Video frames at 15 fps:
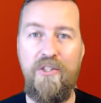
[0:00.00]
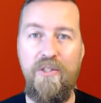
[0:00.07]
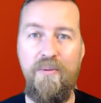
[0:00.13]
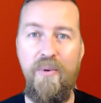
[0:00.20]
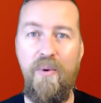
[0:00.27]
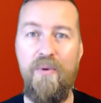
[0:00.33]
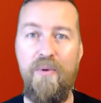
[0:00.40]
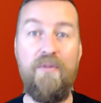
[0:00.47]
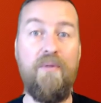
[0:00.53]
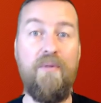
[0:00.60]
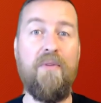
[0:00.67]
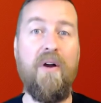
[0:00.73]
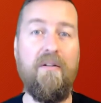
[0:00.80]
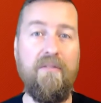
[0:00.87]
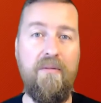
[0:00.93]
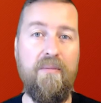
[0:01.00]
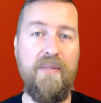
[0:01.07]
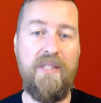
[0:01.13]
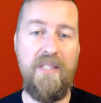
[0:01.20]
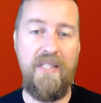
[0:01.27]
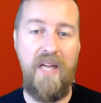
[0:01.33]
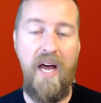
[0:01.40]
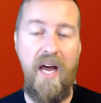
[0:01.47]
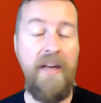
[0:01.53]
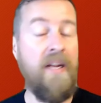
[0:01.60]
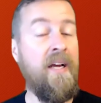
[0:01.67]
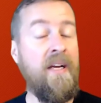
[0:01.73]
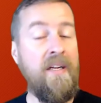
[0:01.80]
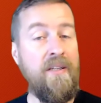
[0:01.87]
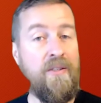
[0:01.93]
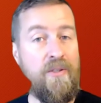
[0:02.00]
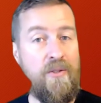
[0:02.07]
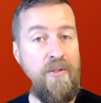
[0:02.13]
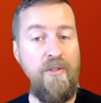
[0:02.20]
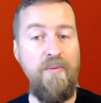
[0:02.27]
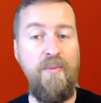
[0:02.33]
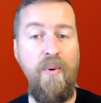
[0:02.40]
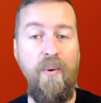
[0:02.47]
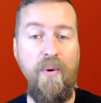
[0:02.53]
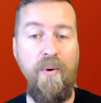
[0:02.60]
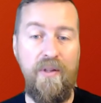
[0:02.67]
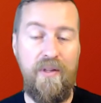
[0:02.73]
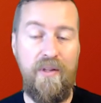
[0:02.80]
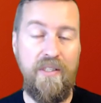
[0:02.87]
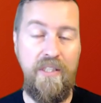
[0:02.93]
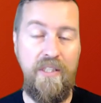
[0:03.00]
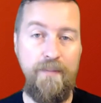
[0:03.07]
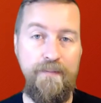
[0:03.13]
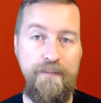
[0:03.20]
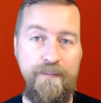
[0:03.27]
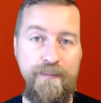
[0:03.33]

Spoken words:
support from government side to support this.